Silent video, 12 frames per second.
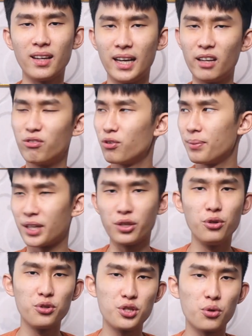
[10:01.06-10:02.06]
like from the
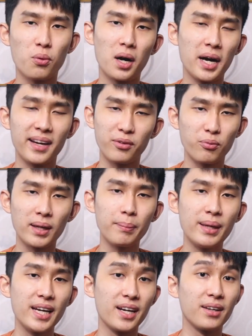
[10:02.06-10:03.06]
QCY or
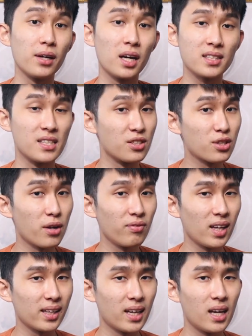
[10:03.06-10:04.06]
Redmi AirDots and stuff
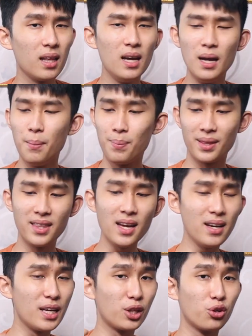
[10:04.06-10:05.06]
like that, but
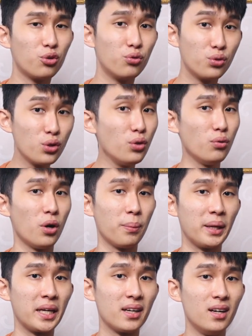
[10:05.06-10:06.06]
then it grew on
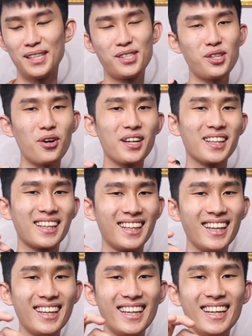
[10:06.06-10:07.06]
me. I started
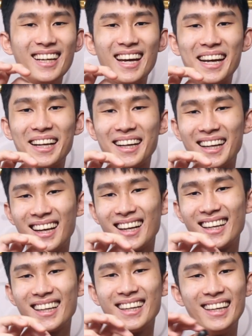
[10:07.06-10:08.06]
clicking and
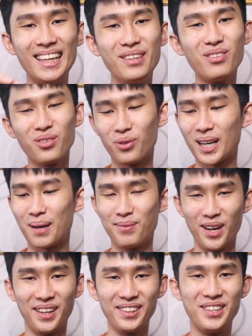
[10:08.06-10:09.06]
clicking even when I'm
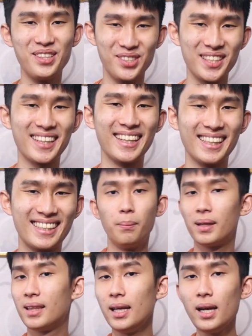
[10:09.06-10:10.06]
not using it.
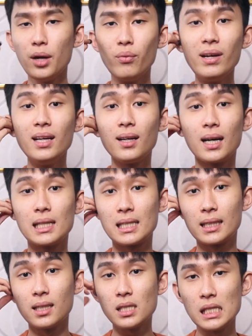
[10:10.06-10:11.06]
But then I realized
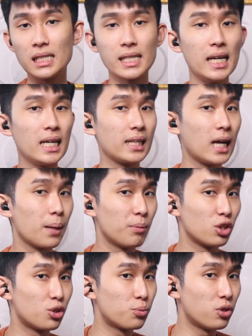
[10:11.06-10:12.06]
it doesn't take that
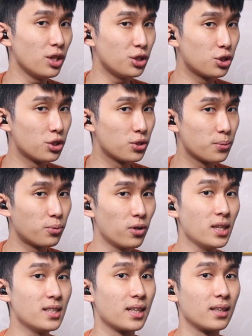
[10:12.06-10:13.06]
much pressure to
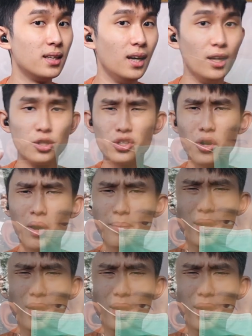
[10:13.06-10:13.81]
press it, so I'm